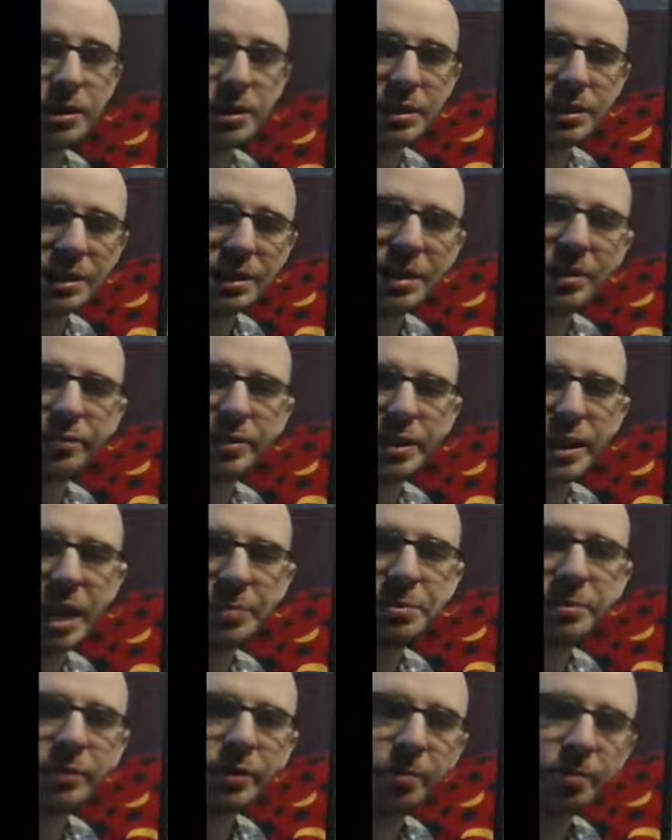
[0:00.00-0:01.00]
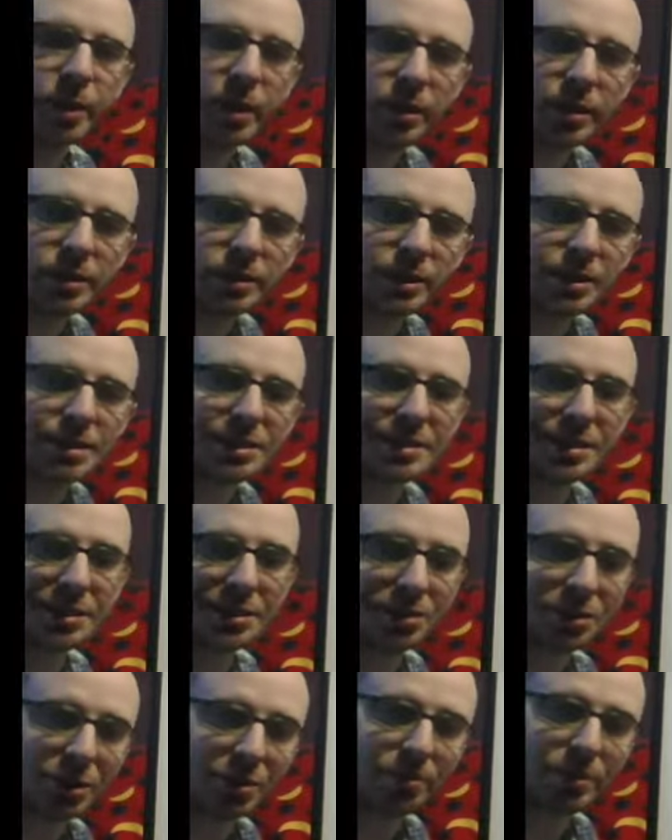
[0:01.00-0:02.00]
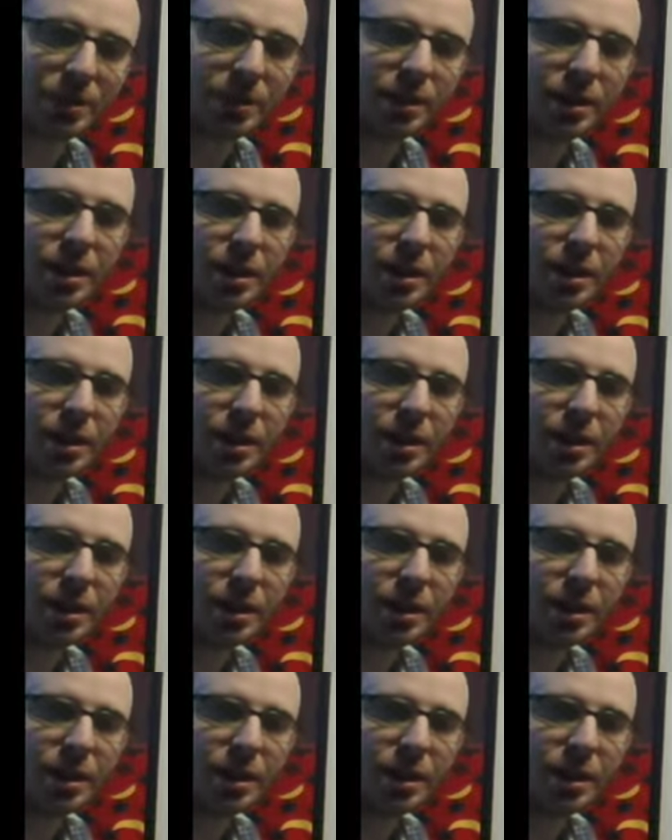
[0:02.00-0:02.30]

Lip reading: these different types of comparisons, to determine